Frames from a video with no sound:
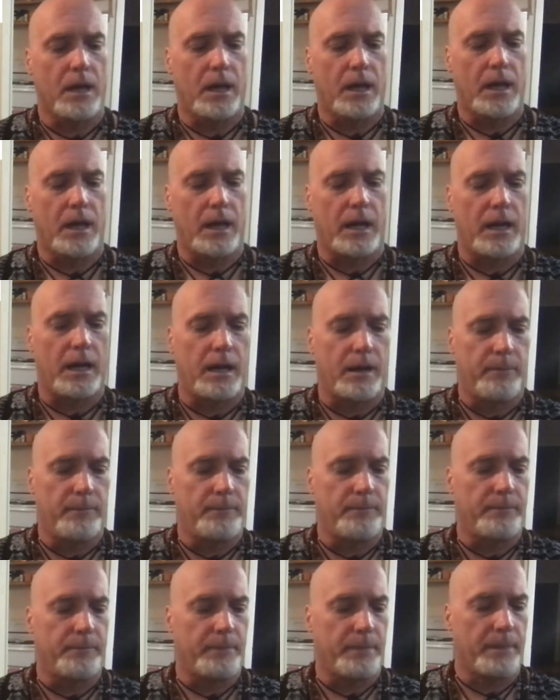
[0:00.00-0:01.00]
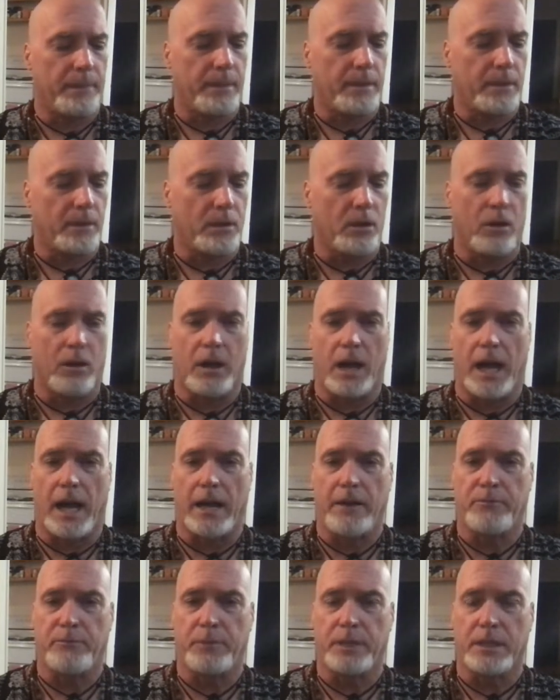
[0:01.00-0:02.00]
I've
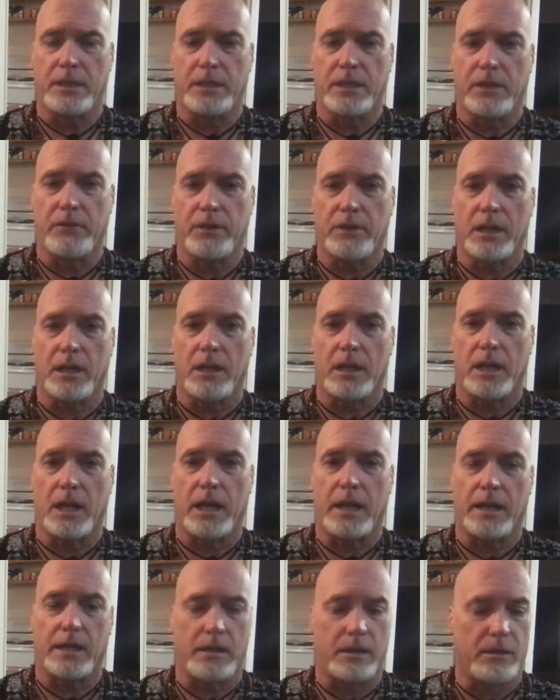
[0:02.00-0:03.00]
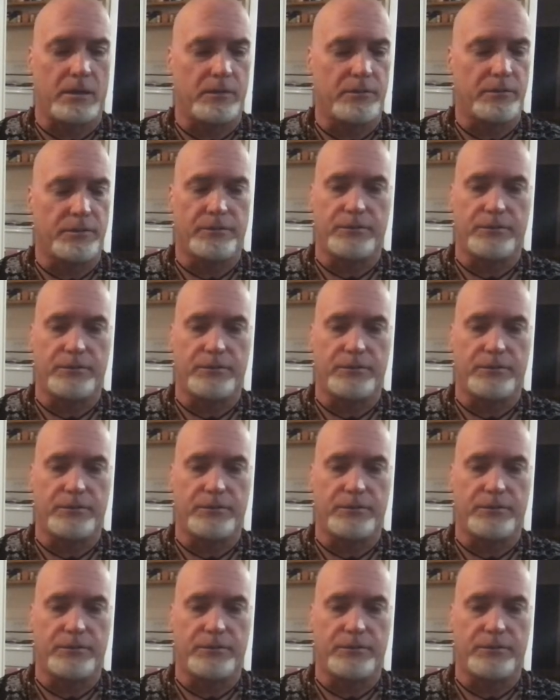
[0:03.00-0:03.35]
been giving a lot of